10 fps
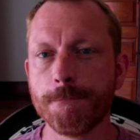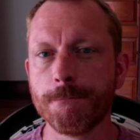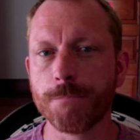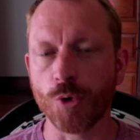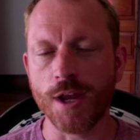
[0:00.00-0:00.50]

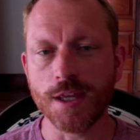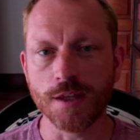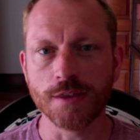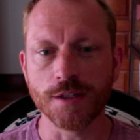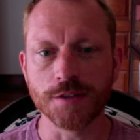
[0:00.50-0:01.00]
breaking
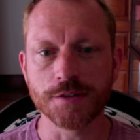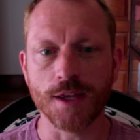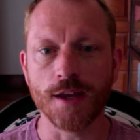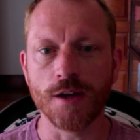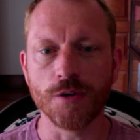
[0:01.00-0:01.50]
things
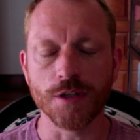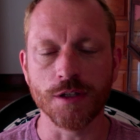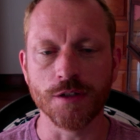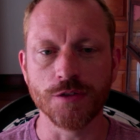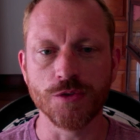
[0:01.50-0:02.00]
down
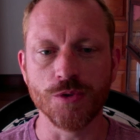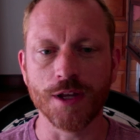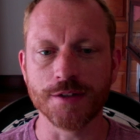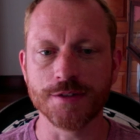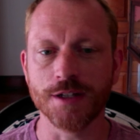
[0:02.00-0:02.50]
into
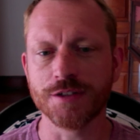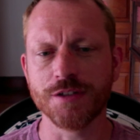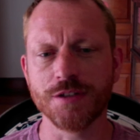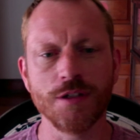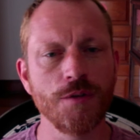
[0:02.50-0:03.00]
kind of
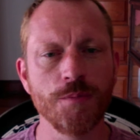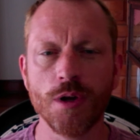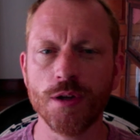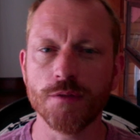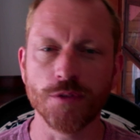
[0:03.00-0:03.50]
sections, and you
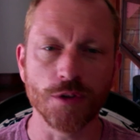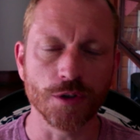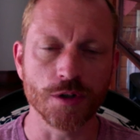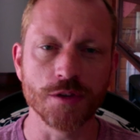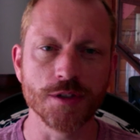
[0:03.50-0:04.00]
probably have
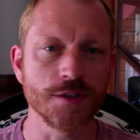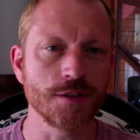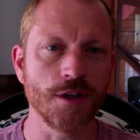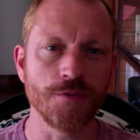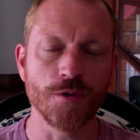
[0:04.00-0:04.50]
learned this
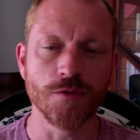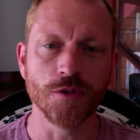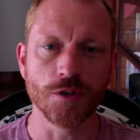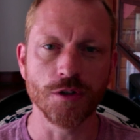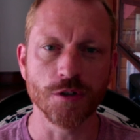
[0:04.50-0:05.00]
stuff
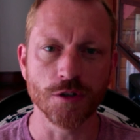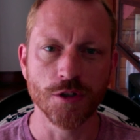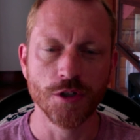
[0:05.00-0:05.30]
over your